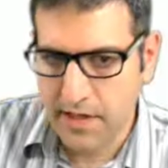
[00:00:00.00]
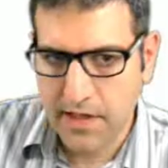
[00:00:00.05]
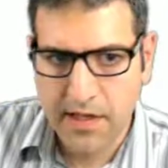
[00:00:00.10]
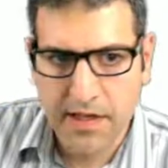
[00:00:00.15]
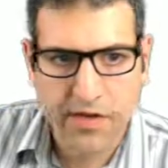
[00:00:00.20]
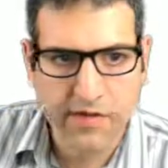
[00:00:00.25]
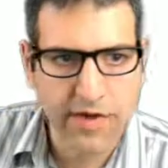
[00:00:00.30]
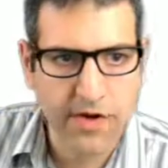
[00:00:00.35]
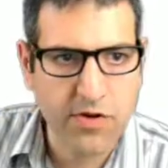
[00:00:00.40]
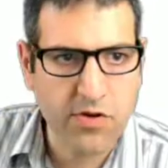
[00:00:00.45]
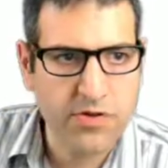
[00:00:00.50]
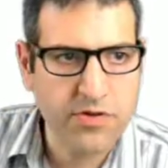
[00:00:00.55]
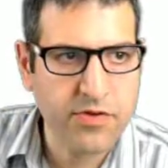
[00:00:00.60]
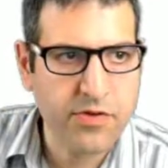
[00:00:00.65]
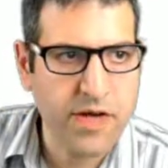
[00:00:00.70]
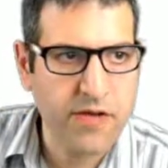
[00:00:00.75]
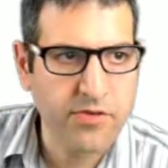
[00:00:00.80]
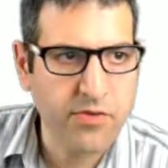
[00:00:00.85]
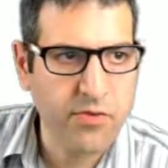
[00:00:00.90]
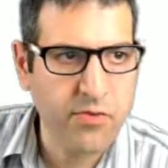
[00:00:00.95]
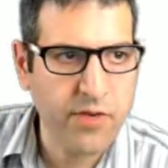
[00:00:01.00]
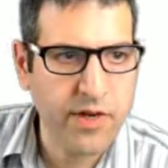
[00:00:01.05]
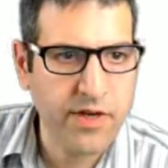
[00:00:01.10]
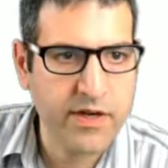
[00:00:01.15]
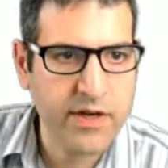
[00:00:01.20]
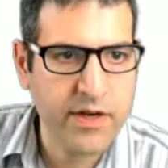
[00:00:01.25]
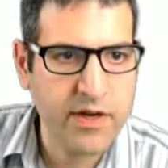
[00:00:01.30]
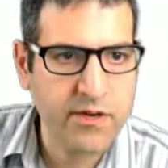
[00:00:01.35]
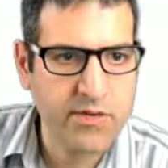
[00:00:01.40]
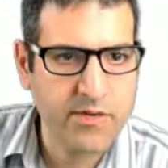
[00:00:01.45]
If I go to router
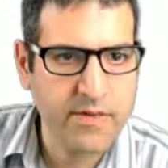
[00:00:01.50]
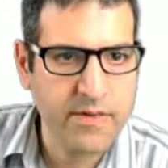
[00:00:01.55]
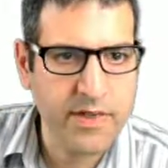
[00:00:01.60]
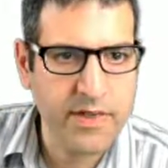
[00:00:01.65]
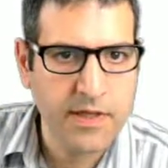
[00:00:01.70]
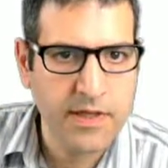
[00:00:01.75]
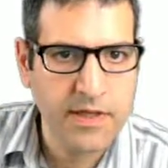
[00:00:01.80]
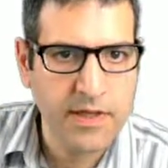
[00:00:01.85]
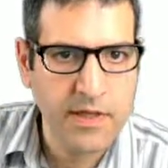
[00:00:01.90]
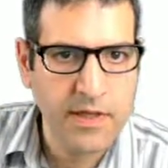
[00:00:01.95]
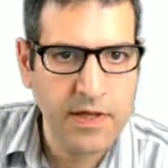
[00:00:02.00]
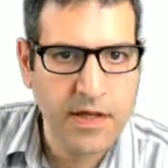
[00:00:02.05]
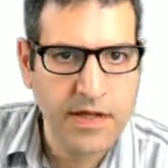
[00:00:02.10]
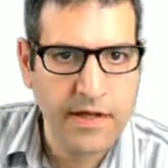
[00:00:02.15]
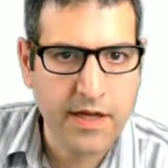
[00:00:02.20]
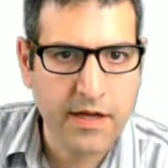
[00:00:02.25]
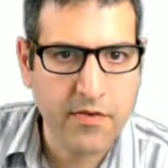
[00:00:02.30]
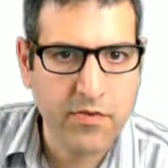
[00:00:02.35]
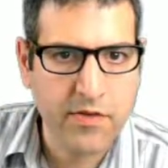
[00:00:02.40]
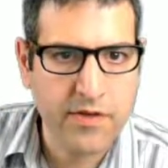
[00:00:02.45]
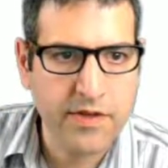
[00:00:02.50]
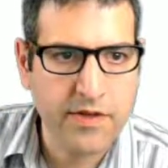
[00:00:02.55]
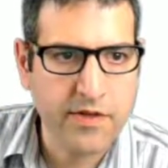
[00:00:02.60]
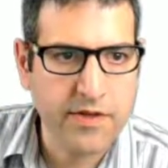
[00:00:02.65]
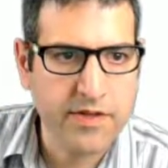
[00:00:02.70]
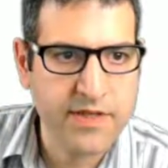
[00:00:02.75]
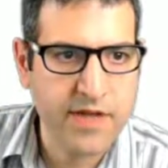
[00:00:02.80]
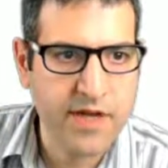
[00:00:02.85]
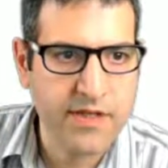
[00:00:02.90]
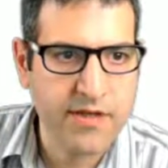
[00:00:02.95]
1 now, and I look
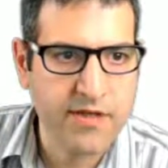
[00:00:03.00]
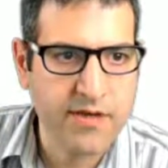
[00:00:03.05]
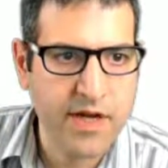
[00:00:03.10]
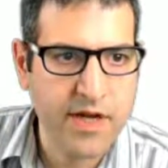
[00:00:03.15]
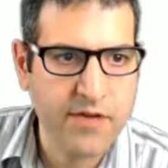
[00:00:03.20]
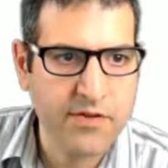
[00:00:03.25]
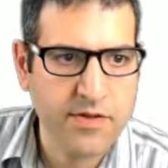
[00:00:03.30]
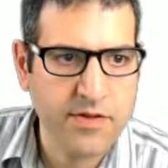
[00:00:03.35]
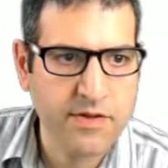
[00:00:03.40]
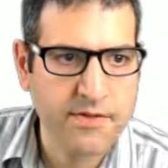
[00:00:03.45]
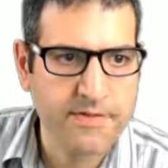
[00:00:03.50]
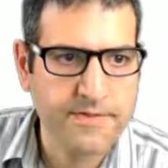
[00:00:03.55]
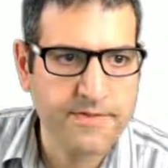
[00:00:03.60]
here inside the routes,